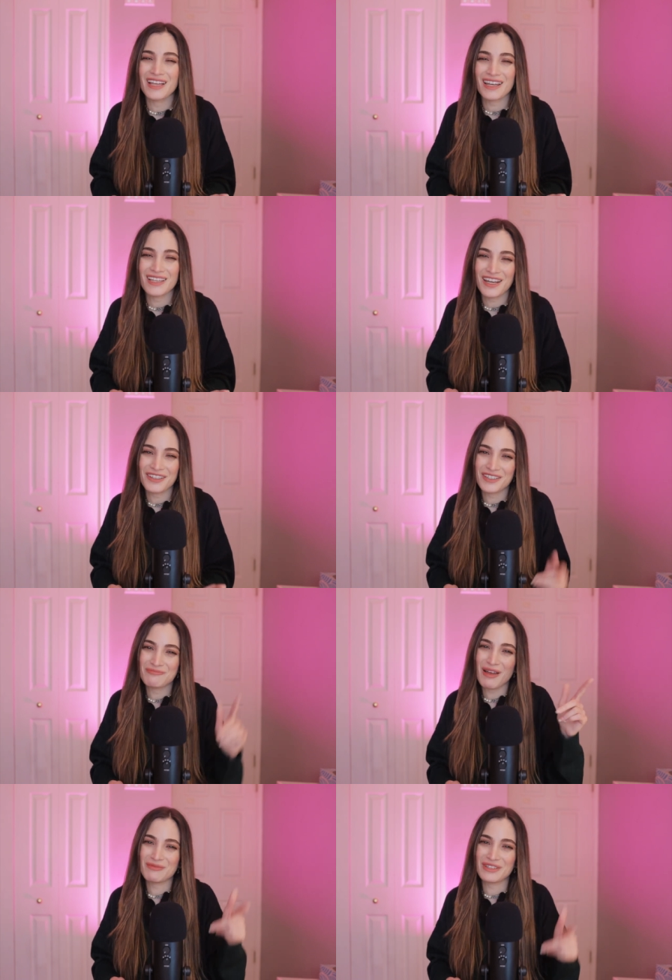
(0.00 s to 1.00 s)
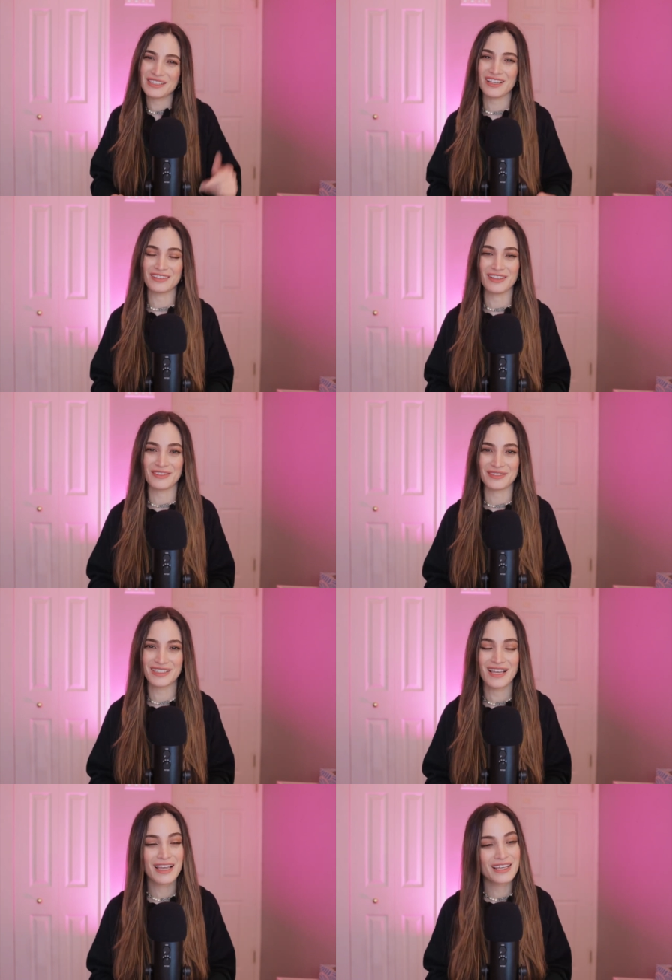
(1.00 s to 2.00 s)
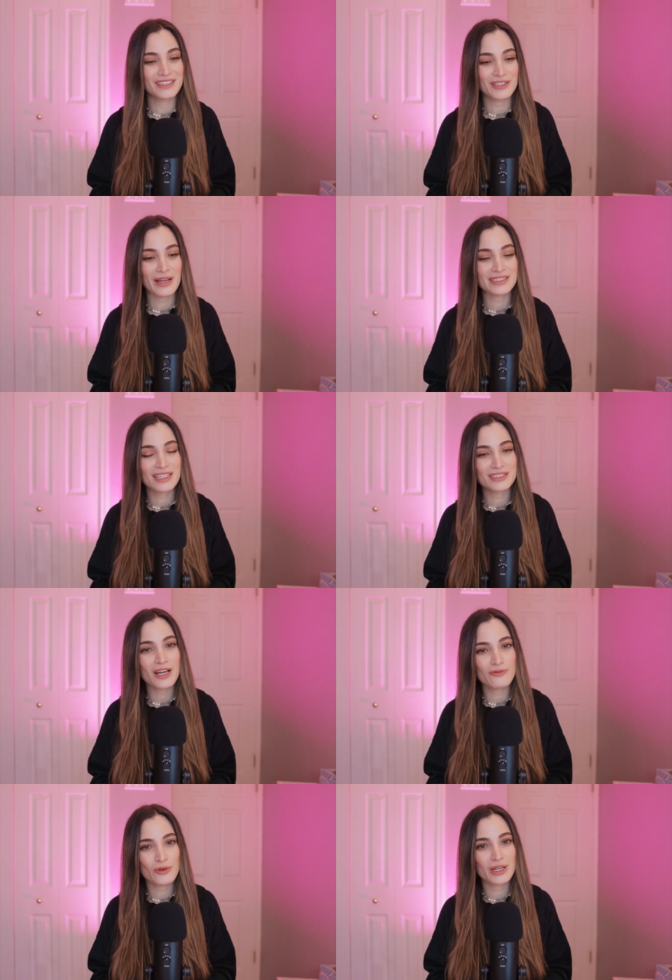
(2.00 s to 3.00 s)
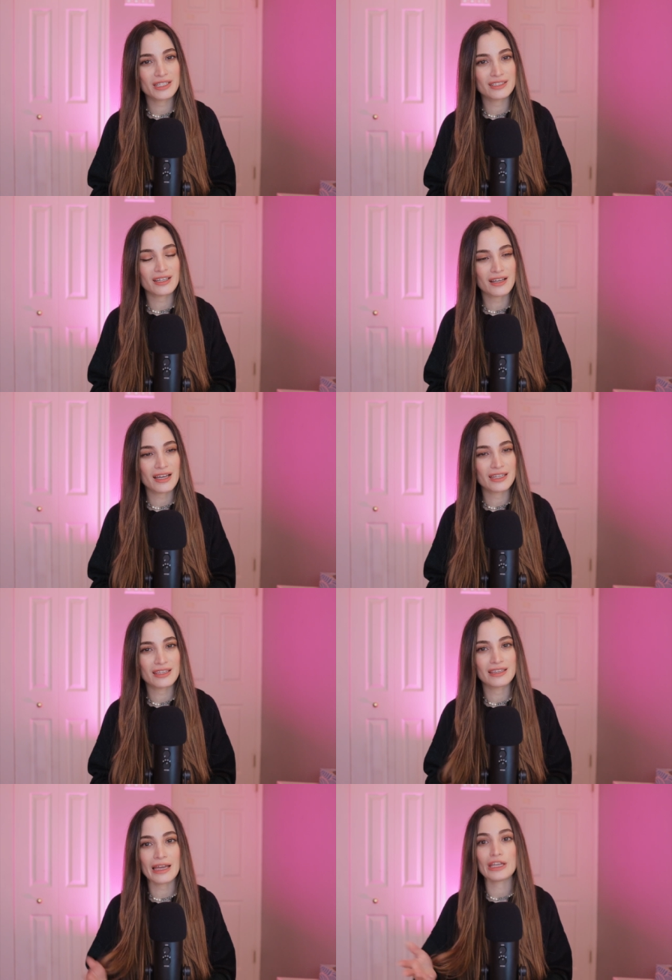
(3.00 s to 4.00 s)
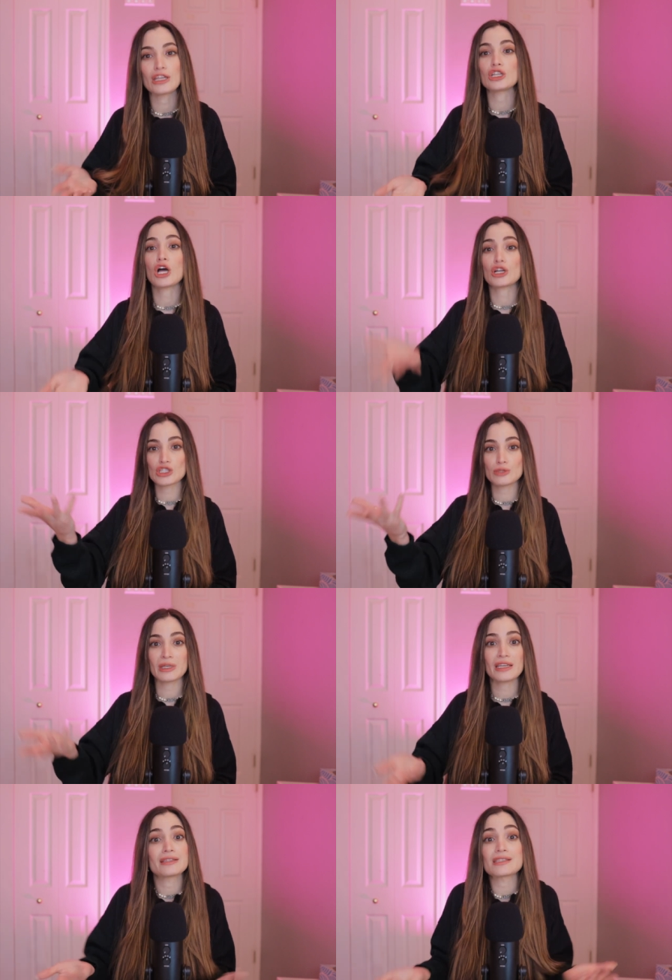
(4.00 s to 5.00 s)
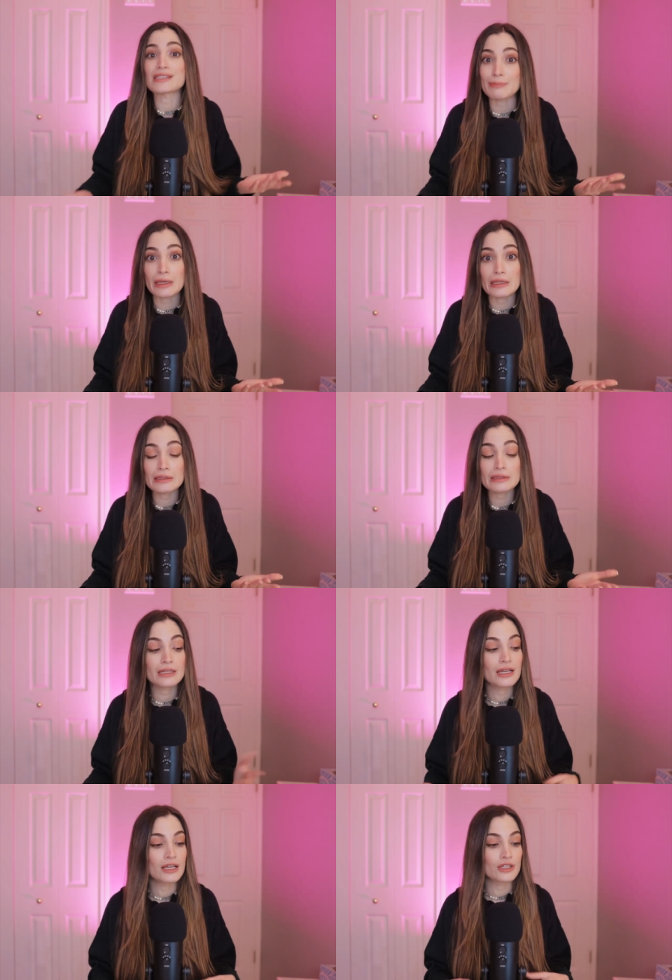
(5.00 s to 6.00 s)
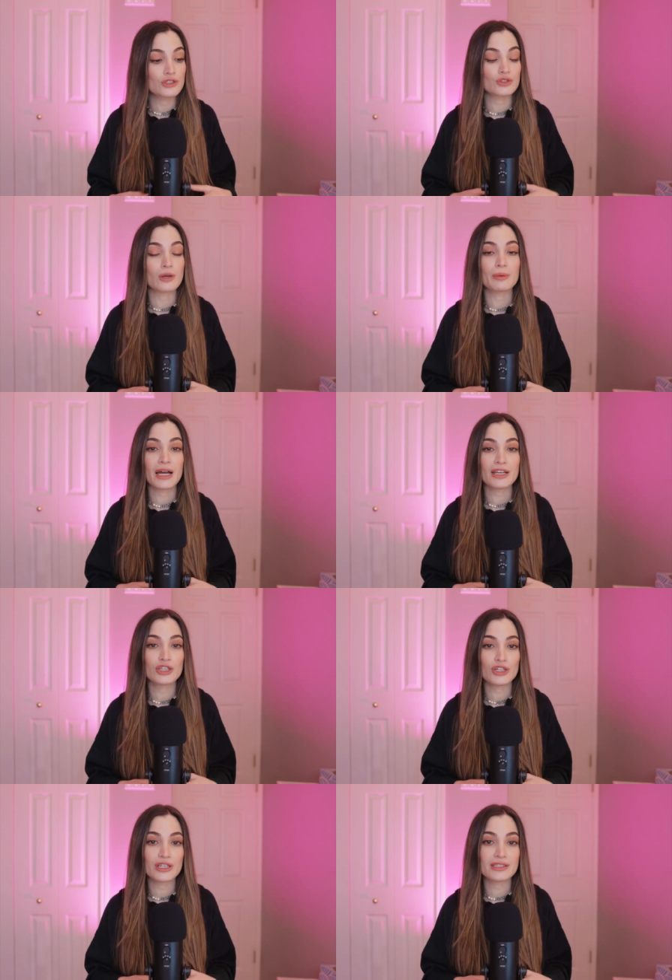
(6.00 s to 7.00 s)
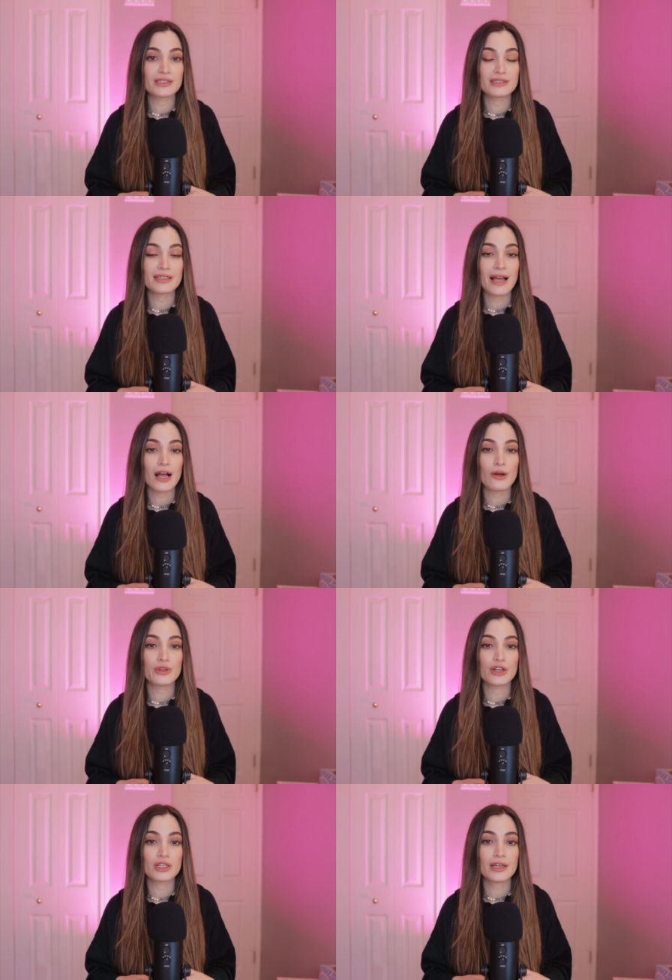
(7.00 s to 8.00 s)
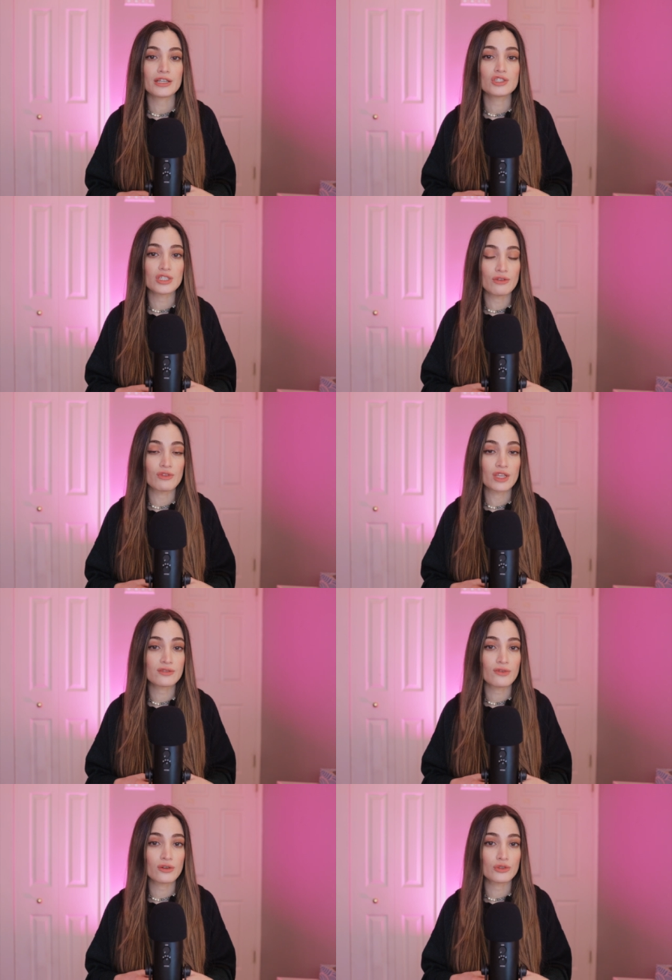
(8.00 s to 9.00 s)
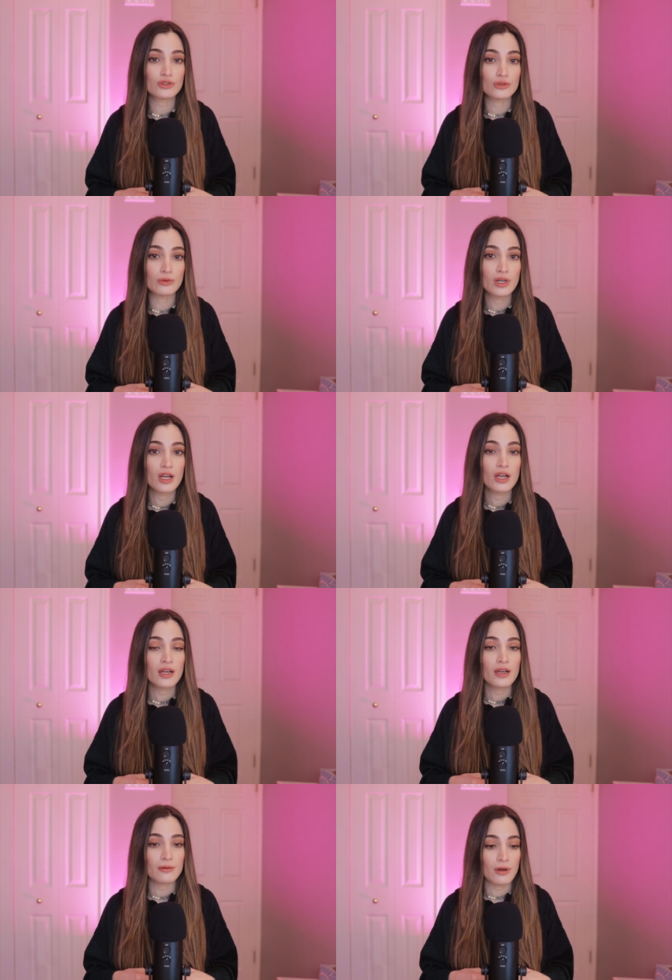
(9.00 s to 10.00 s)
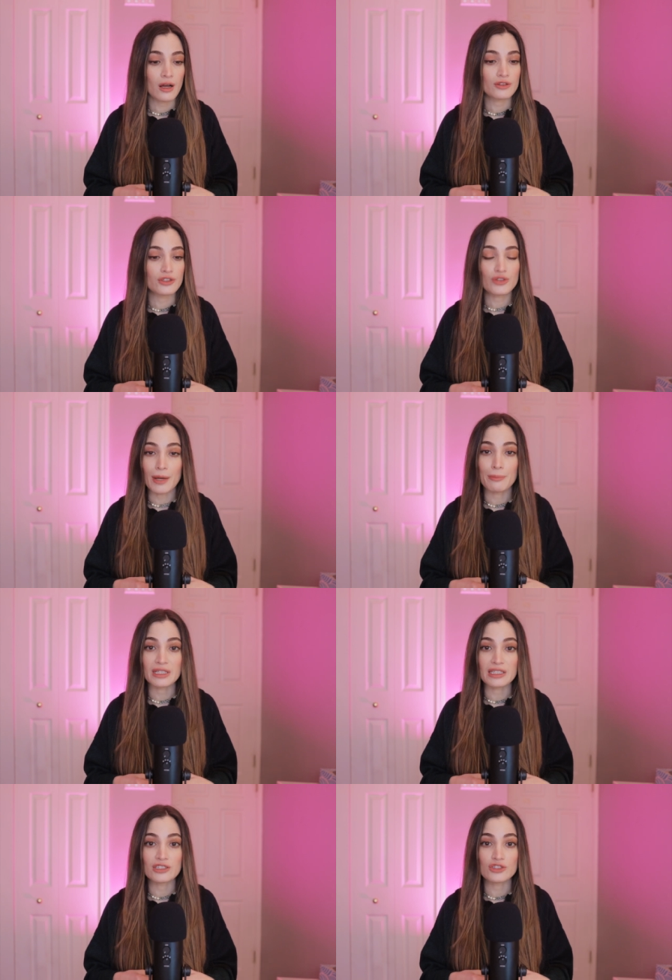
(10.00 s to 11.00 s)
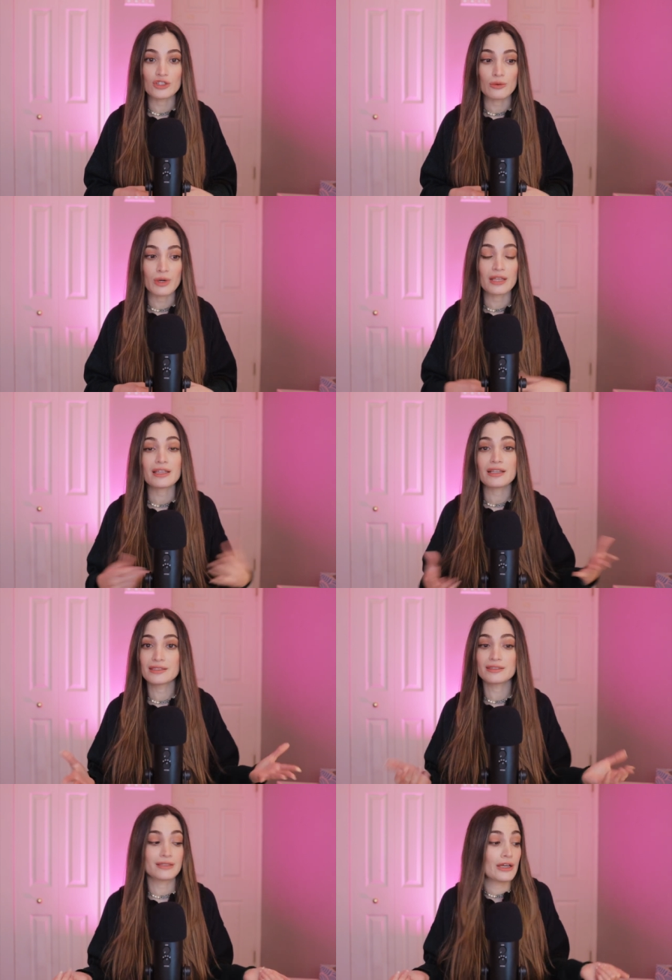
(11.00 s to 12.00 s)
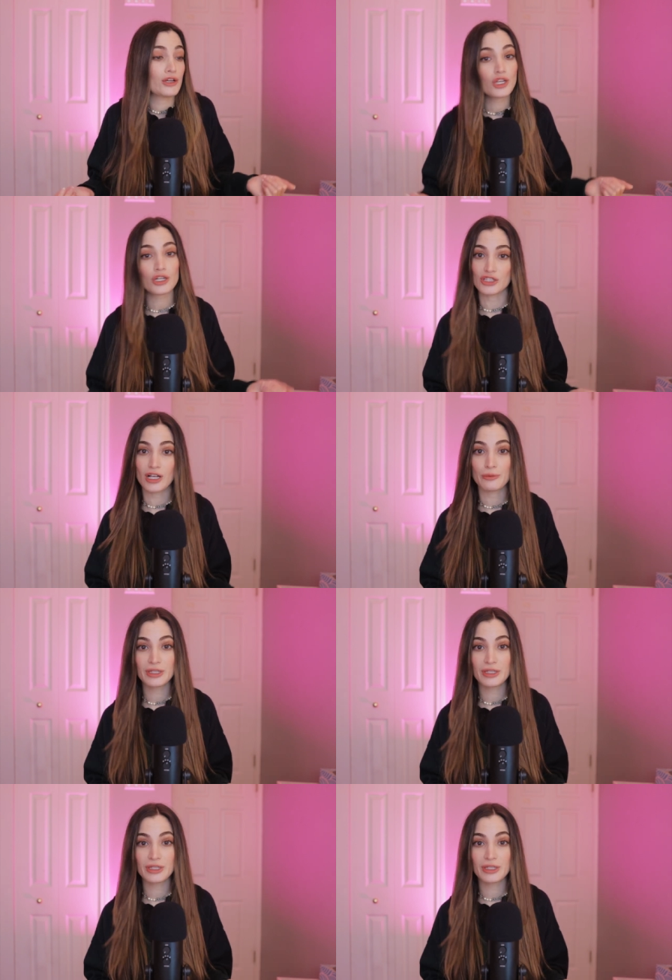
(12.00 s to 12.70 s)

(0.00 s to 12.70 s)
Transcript: not a lot of good memories on those. So I tend to avoid uh, anything that can launch me into space. So I'm kind of curious to see how they're going to achieve this photo shoot on the trampoline. So uh, let's take a look, shall